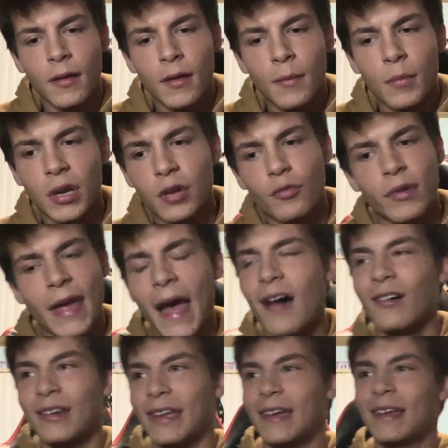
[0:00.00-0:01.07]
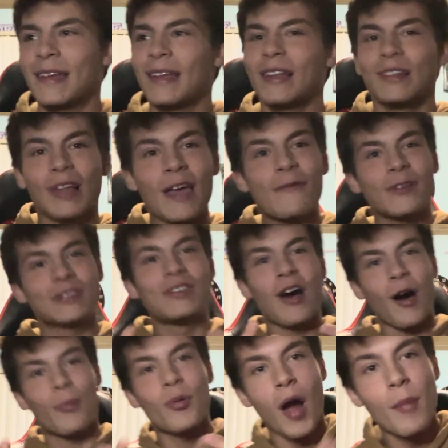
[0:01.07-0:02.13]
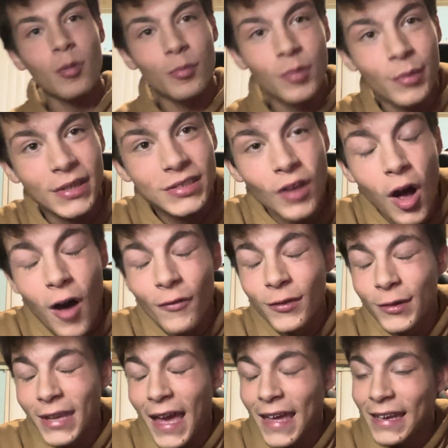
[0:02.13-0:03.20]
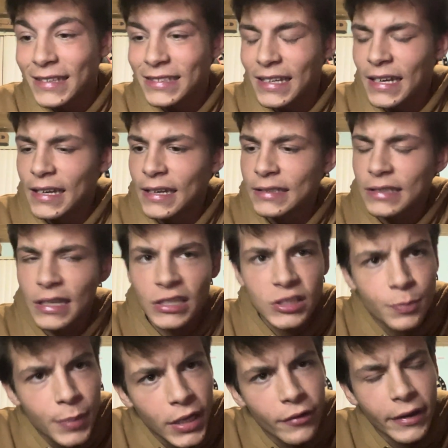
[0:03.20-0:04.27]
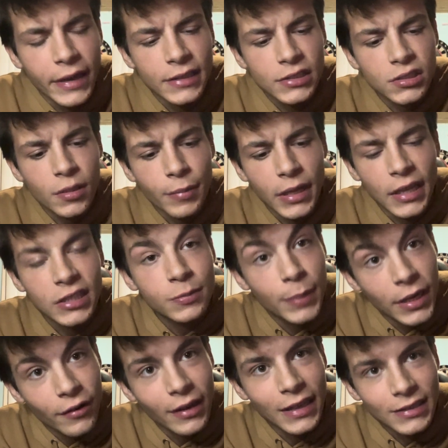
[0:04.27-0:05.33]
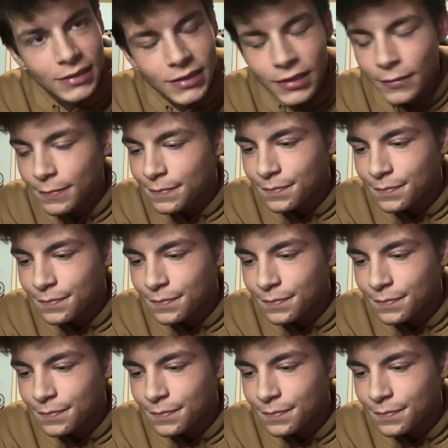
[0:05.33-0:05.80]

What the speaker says: But in reality, life is not a problem to be solved, yet it is an experience to be experienced.